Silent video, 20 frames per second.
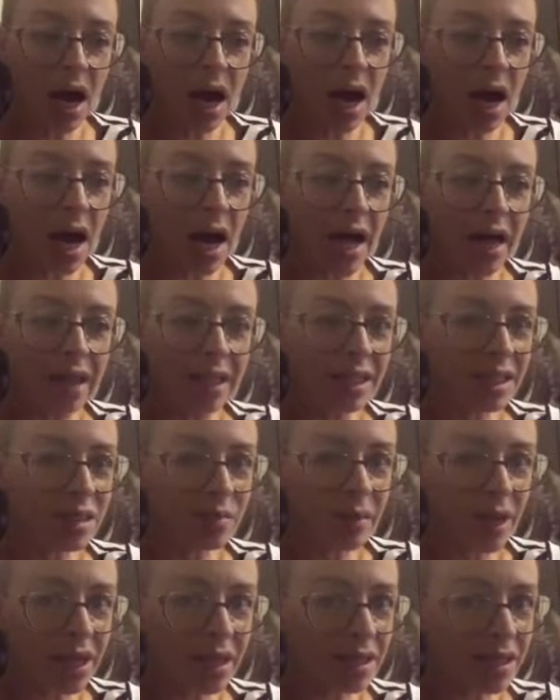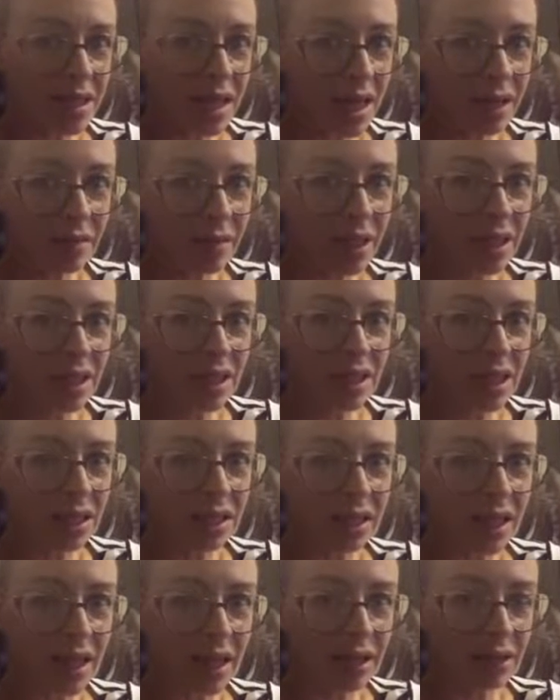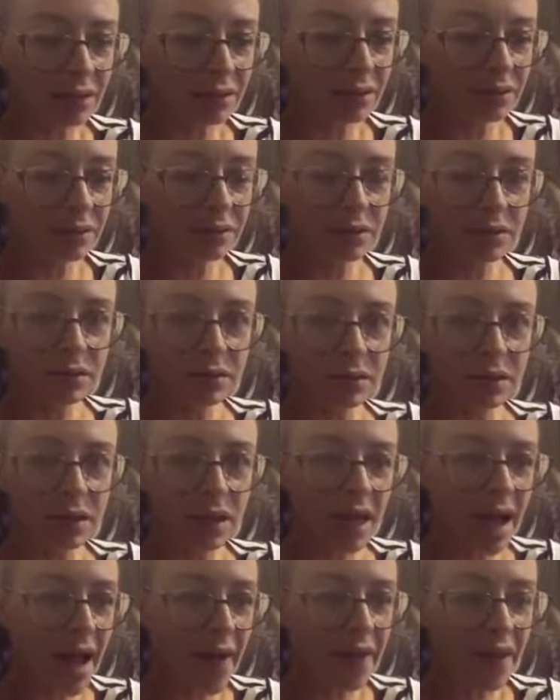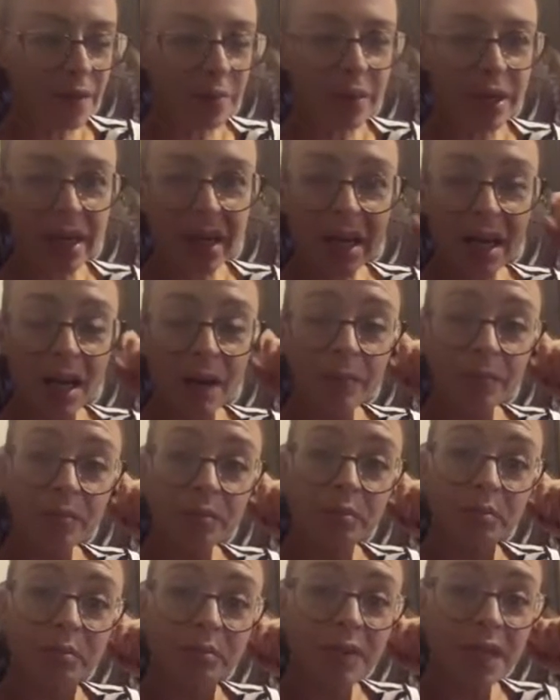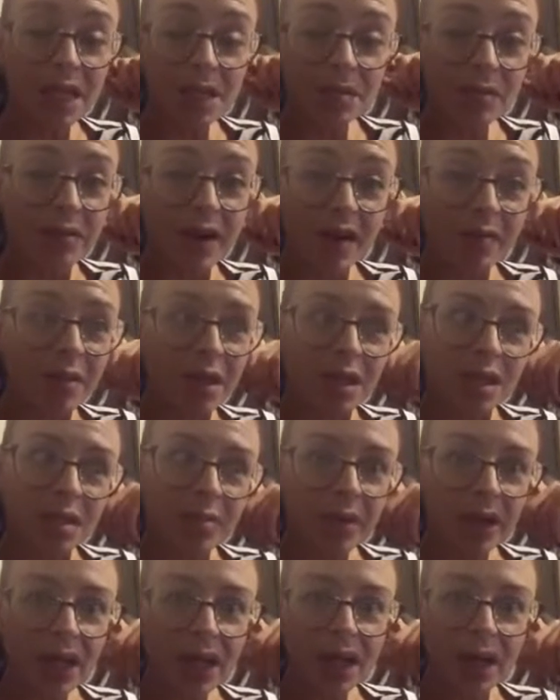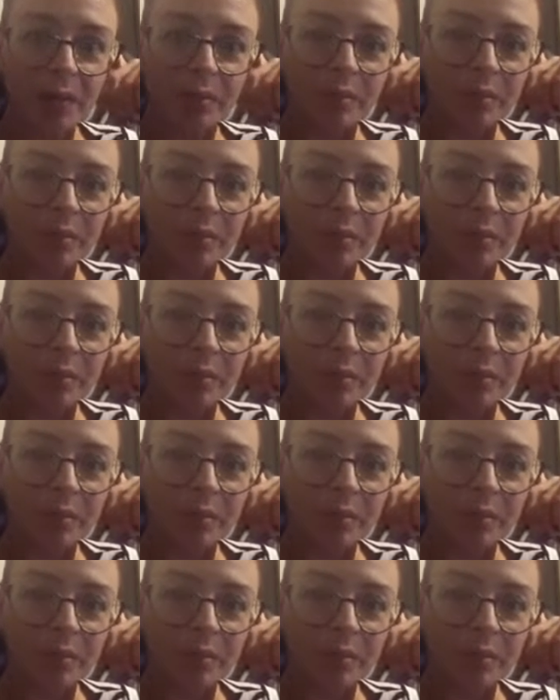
I spend 10 minutes online and then pick it up. It takes me five minutes to pick it up.